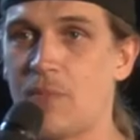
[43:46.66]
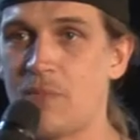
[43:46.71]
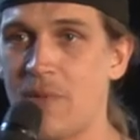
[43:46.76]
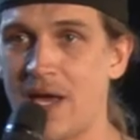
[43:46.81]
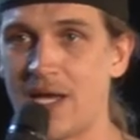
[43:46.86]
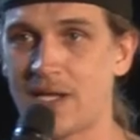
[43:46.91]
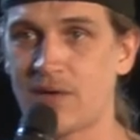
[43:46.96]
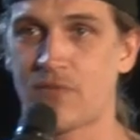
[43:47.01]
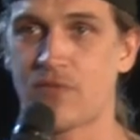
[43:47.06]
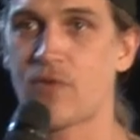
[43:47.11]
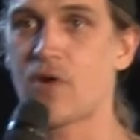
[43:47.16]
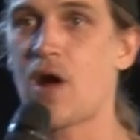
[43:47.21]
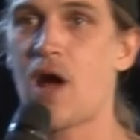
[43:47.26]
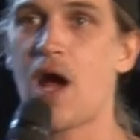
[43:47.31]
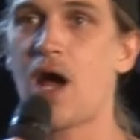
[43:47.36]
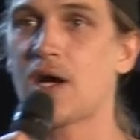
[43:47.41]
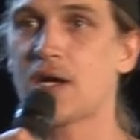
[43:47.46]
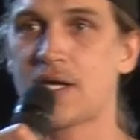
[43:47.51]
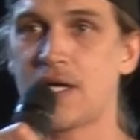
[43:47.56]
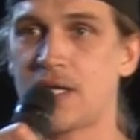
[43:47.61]
made of
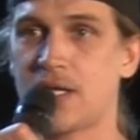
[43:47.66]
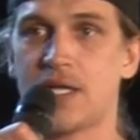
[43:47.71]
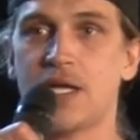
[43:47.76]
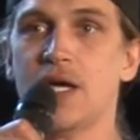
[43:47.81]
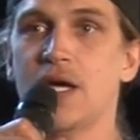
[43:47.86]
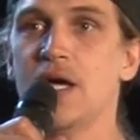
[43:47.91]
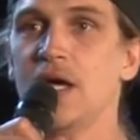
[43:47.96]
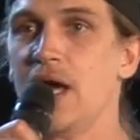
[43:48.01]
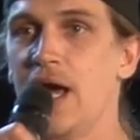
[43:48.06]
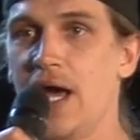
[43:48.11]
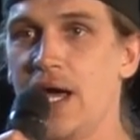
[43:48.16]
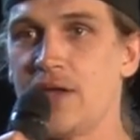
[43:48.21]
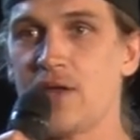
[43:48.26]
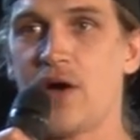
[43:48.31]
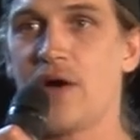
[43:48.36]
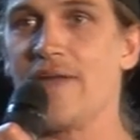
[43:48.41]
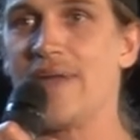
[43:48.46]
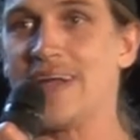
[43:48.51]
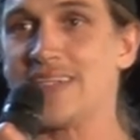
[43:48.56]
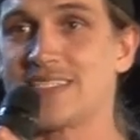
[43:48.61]
rock and, and
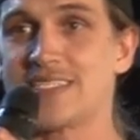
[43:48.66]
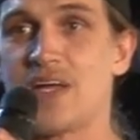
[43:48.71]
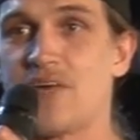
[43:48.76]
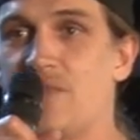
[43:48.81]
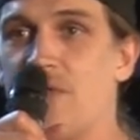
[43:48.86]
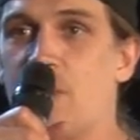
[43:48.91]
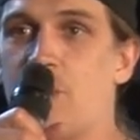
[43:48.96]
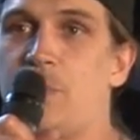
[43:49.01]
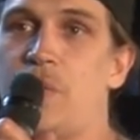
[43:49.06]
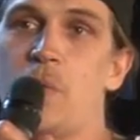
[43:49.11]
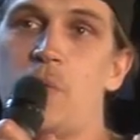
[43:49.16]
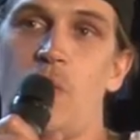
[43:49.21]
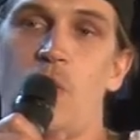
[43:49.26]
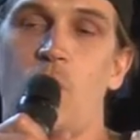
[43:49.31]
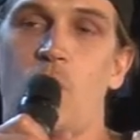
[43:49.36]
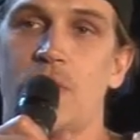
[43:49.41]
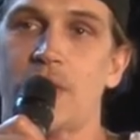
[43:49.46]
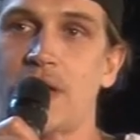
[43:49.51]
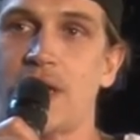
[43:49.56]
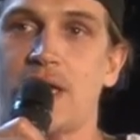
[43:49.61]
all that stuff, like people
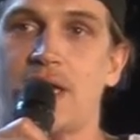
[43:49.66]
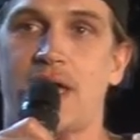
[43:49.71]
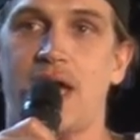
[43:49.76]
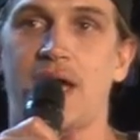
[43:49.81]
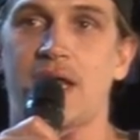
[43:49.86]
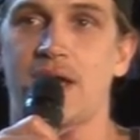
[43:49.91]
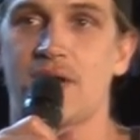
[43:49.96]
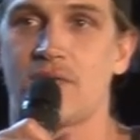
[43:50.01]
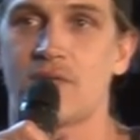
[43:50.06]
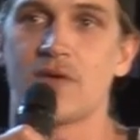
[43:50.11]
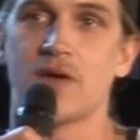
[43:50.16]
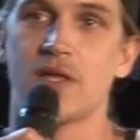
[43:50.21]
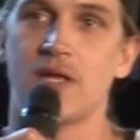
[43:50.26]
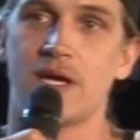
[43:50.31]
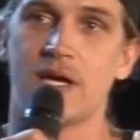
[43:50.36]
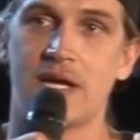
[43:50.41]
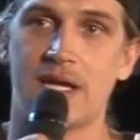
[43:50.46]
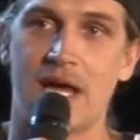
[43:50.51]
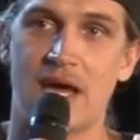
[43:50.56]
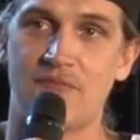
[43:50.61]
wouldn't get it
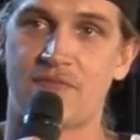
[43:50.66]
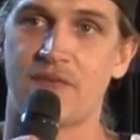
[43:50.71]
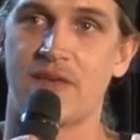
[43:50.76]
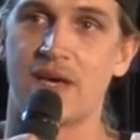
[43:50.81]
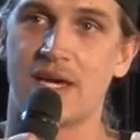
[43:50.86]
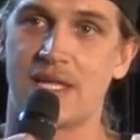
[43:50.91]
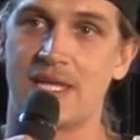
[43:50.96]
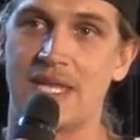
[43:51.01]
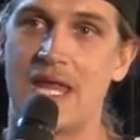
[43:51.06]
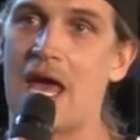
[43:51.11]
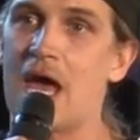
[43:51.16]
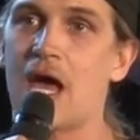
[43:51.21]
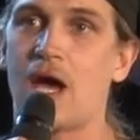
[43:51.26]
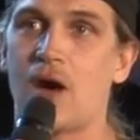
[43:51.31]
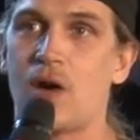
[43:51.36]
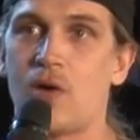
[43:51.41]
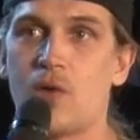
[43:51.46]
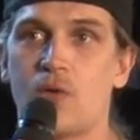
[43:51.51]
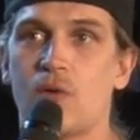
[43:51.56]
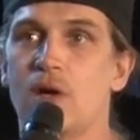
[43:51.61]
really. And I feel like
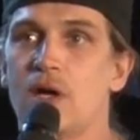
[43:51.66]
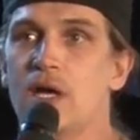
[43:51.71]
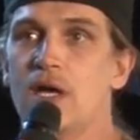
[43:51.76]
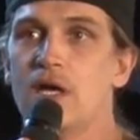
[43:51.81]
now